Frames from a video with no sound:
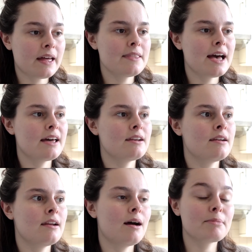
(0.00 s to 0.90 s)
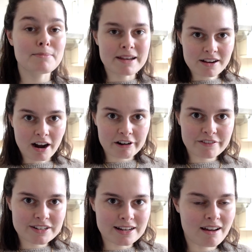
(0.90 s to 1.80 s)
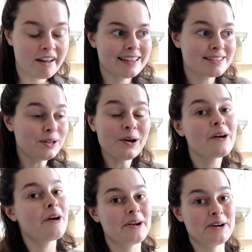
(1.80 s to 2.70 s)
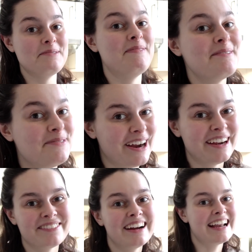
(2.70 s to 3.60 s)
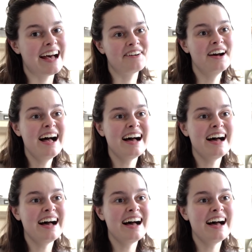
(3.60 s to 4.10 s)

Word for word: And then I'm gonna make a curry for dinner. There's a lot going on in my brain right now.